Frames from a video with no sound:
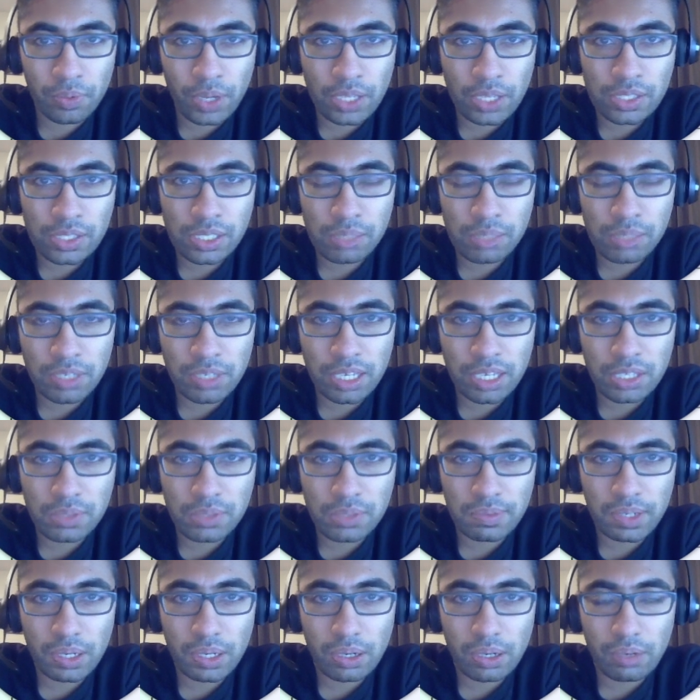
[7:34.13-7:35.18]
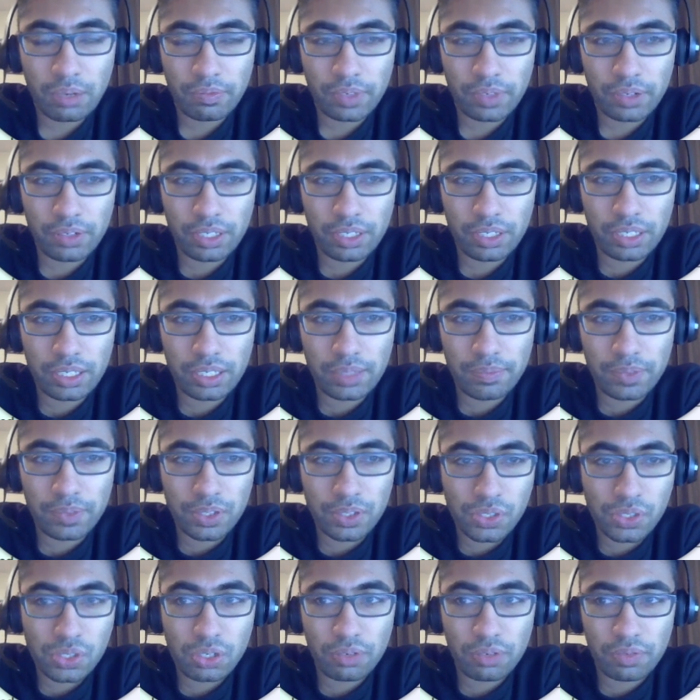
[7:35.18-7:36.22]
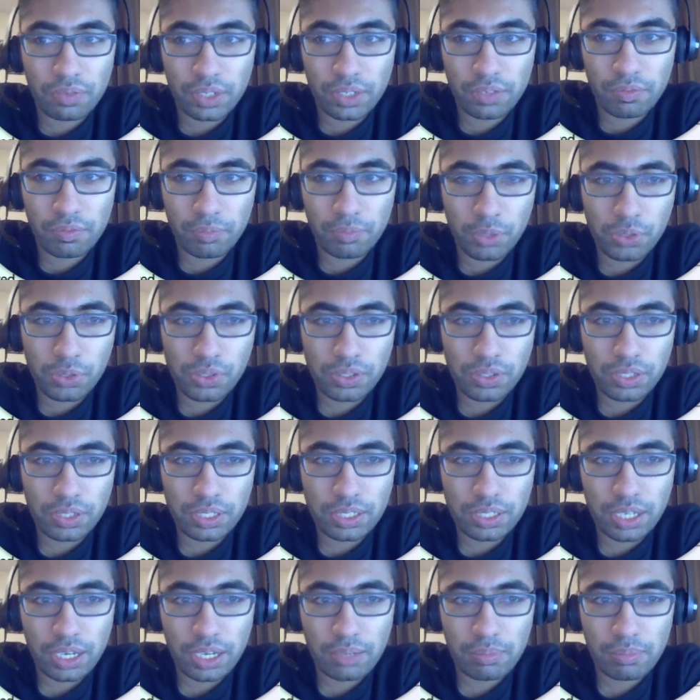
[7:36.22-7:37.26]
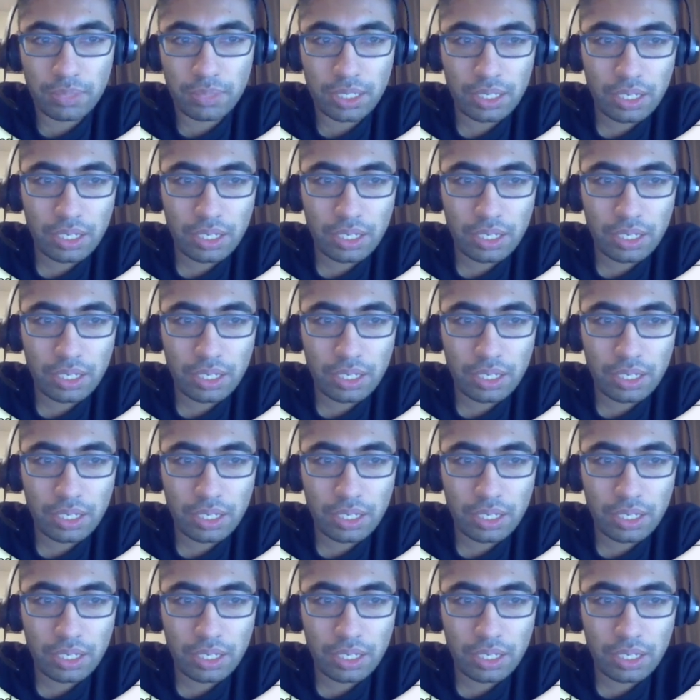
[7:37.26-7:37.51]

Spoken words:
CPAs, we are very conservative most of the time.